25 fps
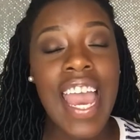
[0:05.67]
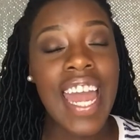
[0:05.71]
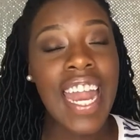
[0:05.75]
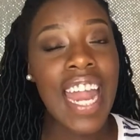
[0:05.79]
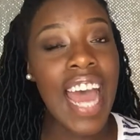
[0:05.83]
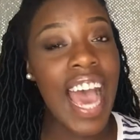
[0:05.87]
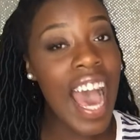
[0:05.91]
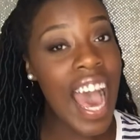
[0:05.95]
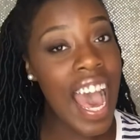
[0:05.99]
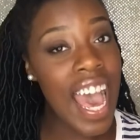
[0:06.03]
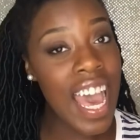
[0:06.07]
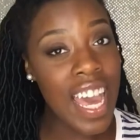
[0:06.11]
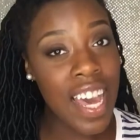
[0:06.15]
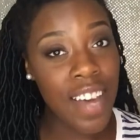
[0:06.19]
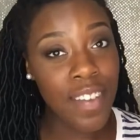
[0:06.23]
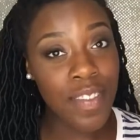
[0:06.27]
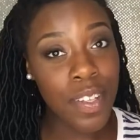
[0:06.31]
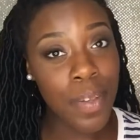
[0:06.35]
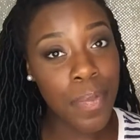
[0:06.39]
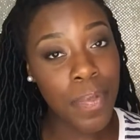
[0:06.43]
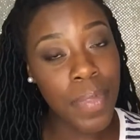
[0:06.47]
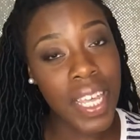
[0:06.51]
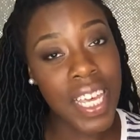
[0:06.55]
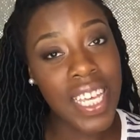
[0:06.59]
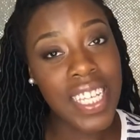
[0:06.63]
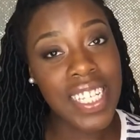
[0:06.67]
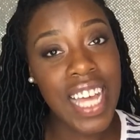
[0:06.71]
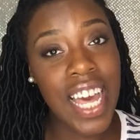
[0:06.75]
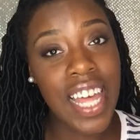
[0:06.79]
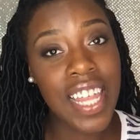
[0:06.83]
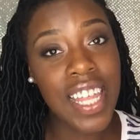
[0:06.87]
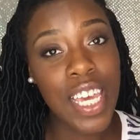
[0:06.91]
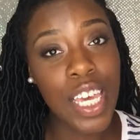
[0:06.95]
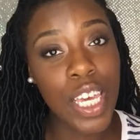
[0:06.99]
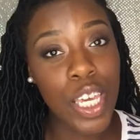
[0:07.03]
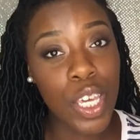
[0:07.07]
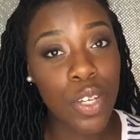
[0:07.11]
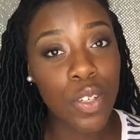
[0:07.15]
and I have some things I
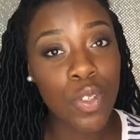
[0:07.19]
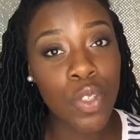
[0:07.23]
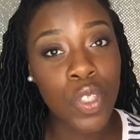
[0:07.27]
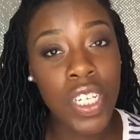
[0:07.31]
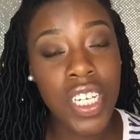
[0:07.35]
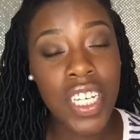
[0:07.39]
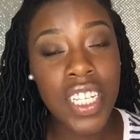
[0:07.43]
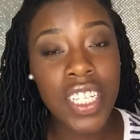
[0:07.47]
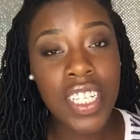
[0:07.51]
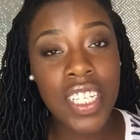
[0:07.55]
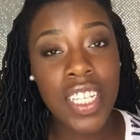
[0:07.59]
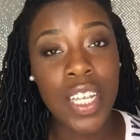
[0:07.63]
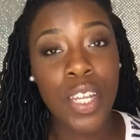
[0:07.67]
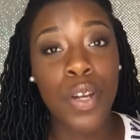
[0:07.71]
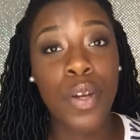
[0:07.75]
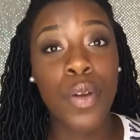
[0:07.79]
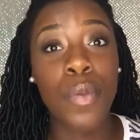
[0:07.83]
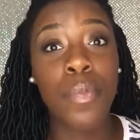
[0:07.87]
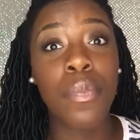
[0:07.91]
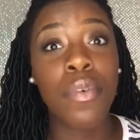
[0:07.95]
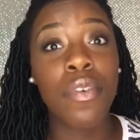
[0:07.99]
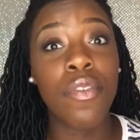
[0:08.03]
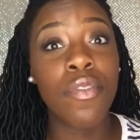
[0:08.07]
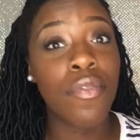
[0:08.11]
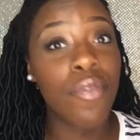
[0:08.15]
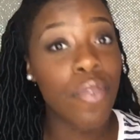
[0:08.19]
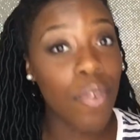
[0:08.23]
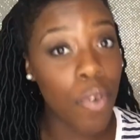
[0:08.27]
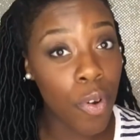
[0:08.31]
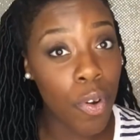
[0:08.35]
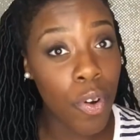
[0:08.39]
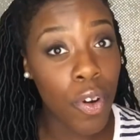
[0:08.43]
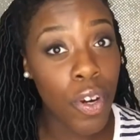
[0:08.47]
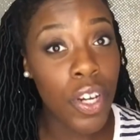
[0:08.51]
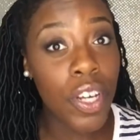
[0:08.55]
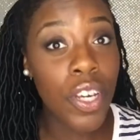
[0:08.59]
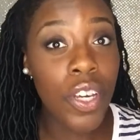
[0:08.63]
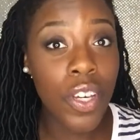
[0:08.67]
think you should consider
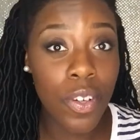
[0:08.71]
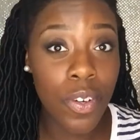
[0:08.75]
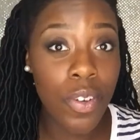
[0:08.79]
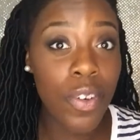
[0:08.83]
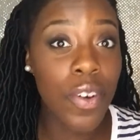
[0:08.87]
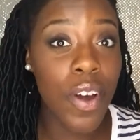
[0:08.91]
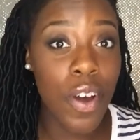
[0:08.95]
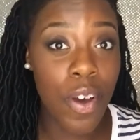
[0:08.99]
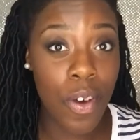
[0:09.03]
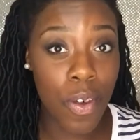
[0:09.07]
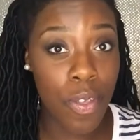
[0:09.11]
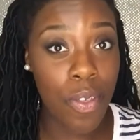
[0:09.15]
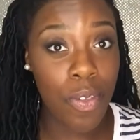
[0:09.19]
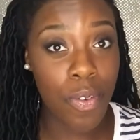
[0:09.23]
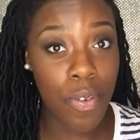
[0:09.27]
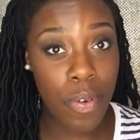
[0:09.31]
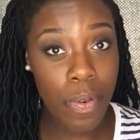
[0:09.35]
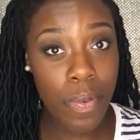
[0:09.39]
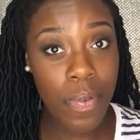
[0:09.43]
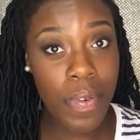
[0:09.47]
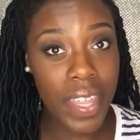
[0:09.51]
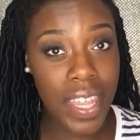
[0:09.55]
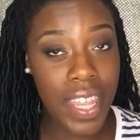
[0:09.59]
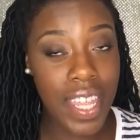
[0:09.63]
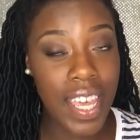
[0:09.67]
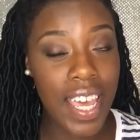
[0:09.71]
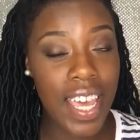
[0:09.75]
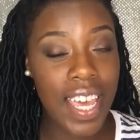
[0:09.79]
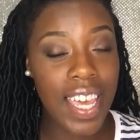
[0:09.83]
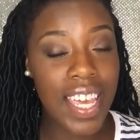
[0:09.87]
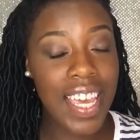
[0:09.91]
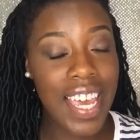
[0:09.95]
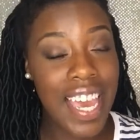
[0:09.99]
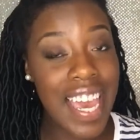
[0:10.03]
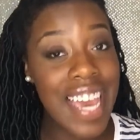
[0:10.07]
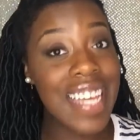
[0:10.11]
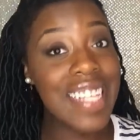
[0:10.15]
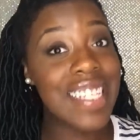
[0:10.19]
before you go through with it.
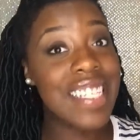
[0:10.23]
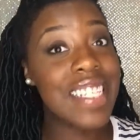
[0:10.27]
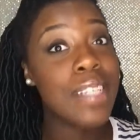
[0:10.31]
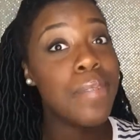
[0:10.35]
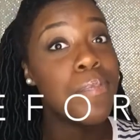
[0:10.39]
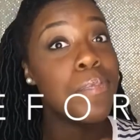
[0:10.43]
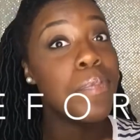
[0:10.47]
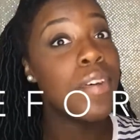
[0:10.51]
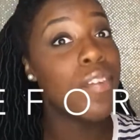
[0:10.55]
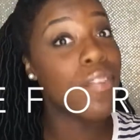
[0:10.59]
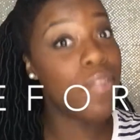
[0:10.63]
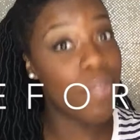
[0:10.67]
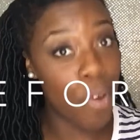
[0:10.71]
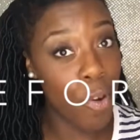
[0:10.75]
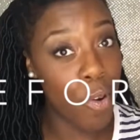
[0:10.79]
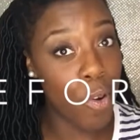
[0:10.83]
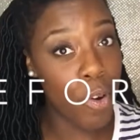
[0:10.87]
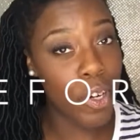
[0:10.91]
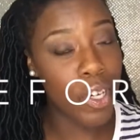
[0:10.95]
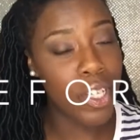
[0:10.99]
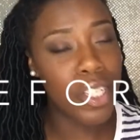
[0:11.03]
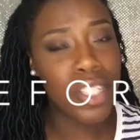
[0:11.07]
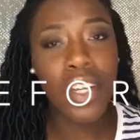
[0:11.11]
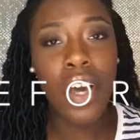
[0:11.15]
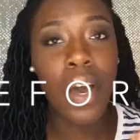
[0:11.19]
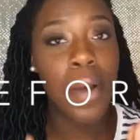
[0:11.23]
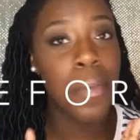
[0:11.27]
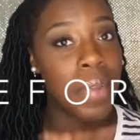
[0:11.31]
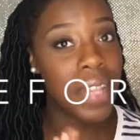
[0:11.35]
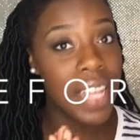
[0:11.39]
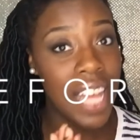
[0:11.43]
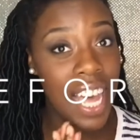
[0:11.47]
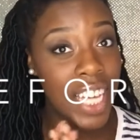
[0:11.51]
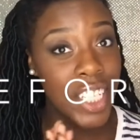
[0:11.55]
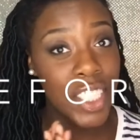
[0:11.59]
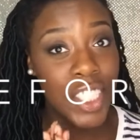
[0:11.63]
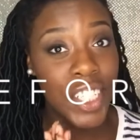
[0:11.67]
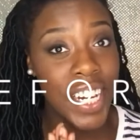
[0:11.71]
Yes, before. So I'm
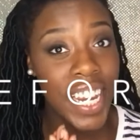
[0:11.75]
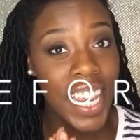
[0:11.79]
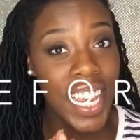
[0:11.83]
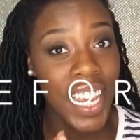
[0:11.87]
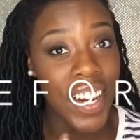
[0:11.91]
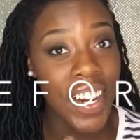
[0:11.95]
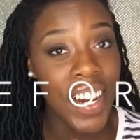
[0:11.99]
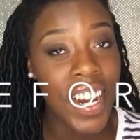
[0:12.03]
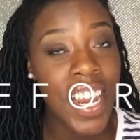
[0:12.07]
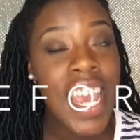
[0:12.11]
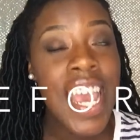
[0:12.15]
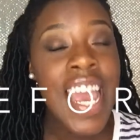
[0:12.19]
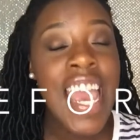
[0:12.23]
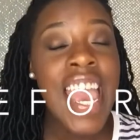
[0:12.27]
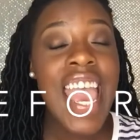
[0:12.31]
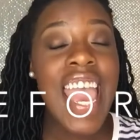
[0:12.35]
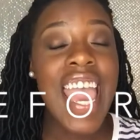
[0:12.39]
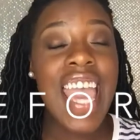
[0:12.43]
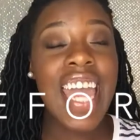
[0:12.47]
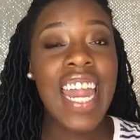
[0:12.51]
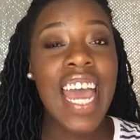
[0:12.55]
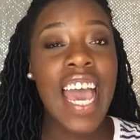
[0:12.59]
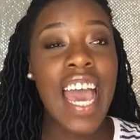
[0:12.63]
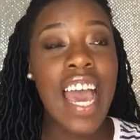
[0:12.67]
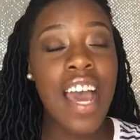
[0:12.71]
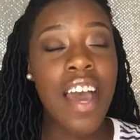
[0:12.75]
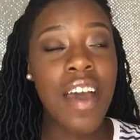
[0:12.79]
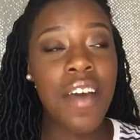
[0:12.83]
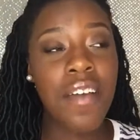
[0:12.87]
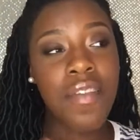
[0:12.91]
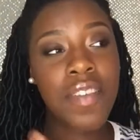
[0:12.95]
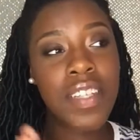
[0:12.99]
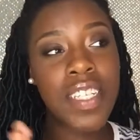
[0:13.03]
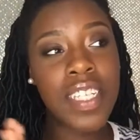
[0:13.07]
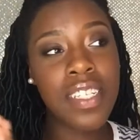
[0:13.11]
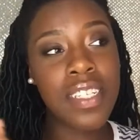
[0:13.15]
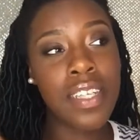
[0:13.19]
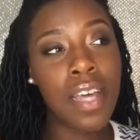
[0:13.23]
glad you're here, and I
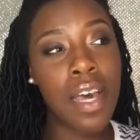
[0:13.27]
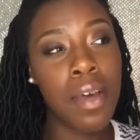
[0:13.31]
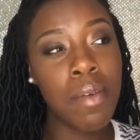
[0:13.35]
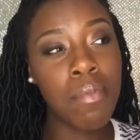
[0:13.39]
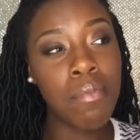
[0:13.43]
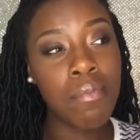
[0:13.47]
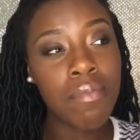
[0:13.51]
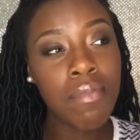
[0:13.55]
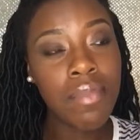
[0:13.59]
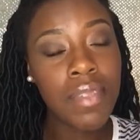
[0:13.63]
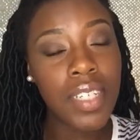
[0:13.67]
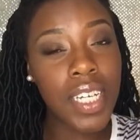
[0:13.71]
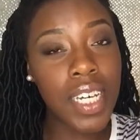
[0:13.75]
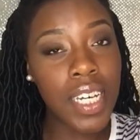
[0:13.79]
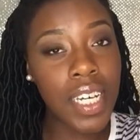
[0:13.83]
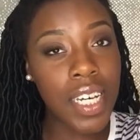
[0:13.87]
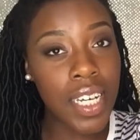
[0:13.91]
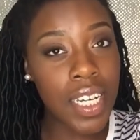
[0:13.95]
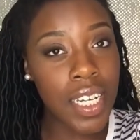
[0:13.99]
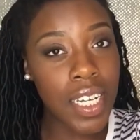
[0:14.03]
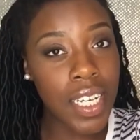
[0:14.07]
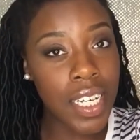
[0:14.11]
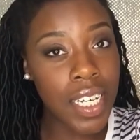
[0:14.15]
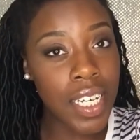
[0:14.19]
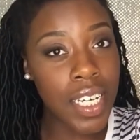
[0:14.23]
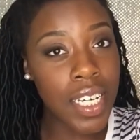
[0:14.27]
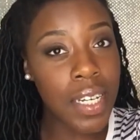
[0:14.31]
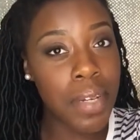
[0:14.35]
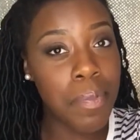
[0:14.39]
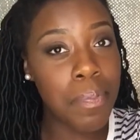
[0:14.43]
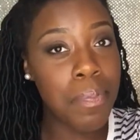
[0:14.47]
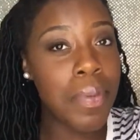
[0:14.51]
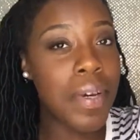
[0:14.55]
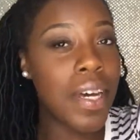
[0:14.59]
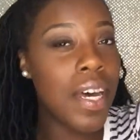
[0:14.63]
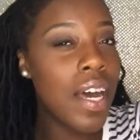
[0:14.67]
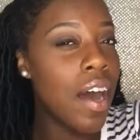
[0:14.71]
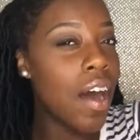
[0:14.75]
have some good
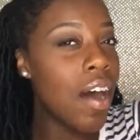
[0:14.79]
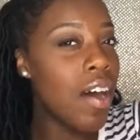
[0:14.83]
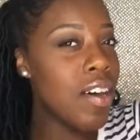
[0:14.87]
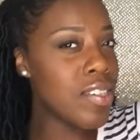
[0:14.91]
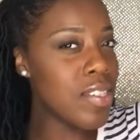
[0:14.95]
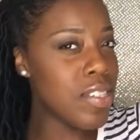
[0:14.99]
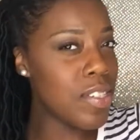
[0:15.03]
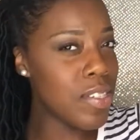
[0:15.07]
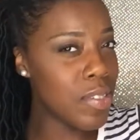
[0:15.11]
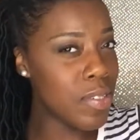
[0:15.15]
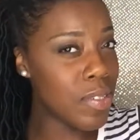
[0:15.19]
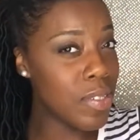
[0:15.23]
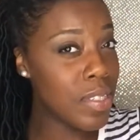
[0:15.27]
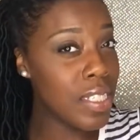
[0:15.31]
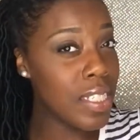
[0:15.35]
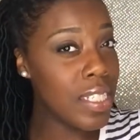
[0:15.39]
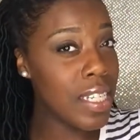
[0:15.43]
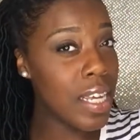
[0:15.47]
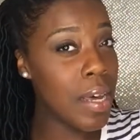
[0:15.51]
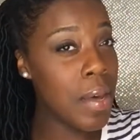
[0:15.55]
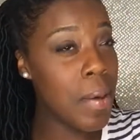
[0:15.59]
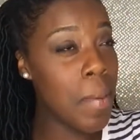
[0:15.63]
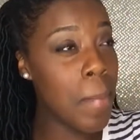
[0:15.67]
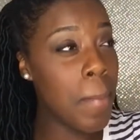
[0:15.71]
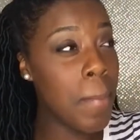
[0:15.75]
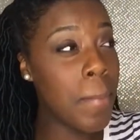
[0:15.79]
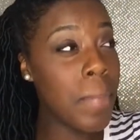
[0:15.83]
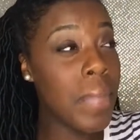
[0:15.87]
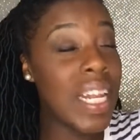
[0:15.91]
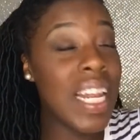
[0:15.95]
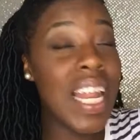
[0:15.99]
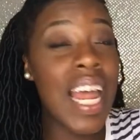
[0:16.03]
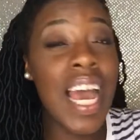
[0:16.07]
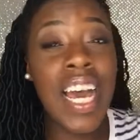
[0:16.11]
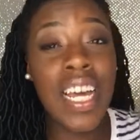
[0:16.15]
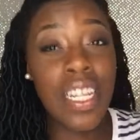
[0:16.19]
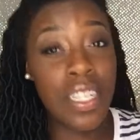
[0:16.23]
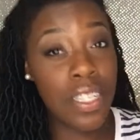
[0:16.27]
but also
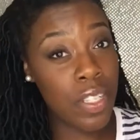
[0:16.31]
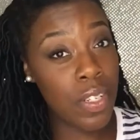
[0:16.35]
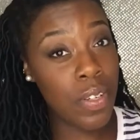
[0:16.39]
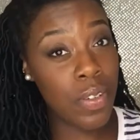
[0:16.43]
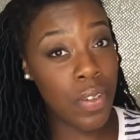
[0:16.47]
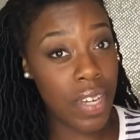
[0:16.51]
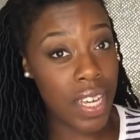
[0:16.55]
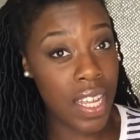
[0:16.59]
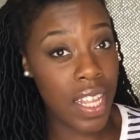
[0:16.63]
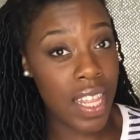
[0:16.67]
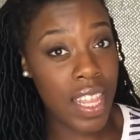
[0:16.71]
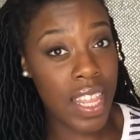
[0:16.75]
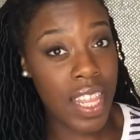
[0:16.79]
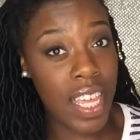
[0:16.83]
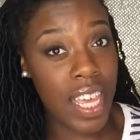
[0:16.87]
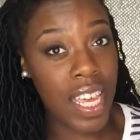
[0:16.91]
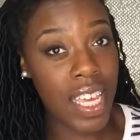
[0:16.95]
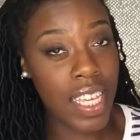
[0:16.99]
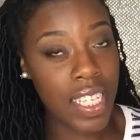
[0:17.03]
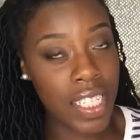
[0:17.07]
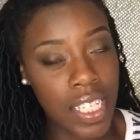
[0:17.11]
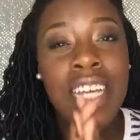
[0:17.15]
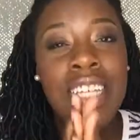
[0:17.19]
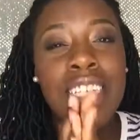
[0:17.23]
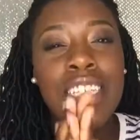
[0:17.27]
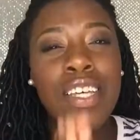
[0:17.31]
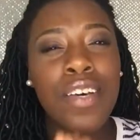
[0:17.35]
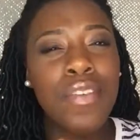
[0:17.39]
some not so good things.